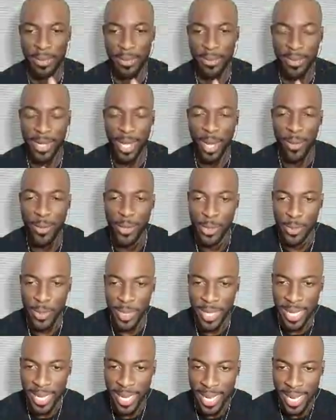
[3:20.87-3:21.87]
No, we do be
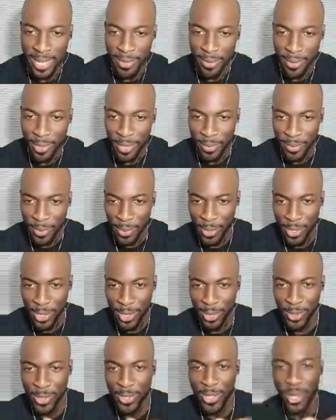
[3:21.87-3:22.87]
late. I ain't even gonna give no
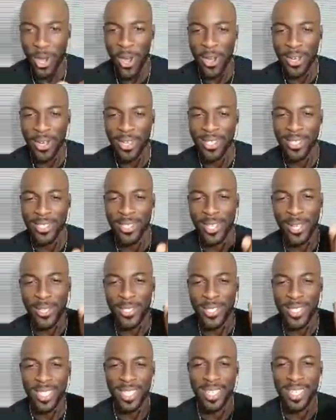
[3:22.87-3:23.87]
excuses. Arkansas
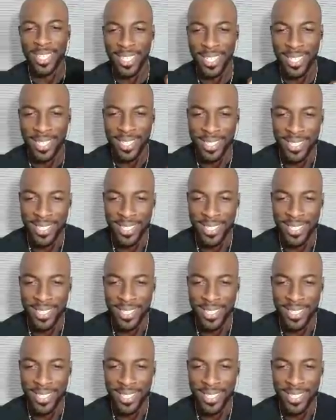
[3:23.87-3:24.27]
still in.